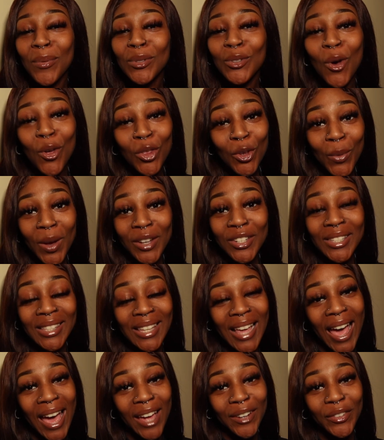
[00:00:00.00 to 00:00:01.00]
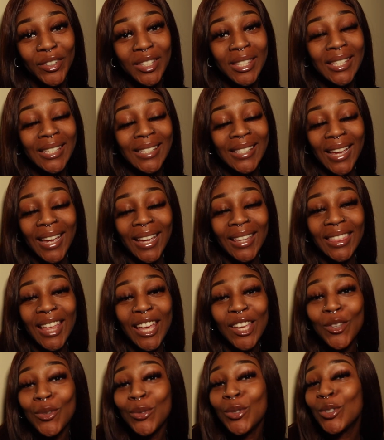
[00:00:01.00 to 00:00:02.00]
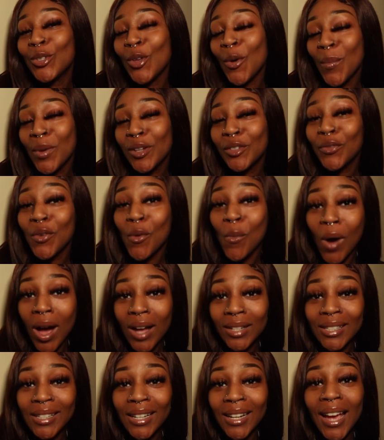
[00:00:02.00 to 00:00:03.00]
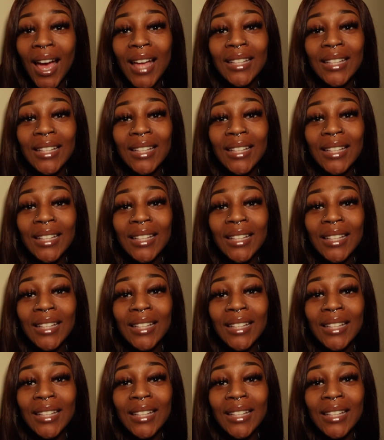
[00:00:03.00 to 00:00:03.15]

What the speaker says: was all the questions I had for today. Thank you so much for watching.